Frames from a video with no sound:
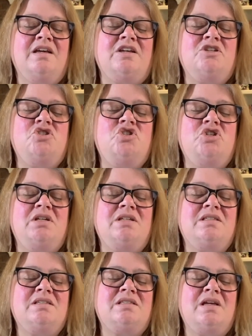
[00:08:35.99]
In
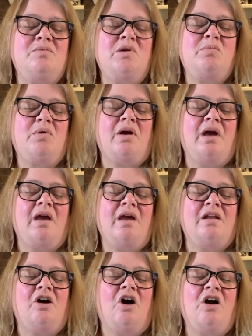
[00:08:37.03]
Jesus' name we pray.
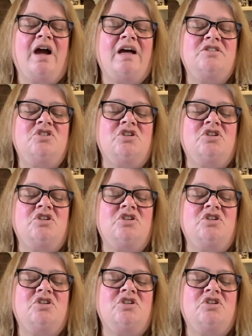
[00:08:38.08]
And all God's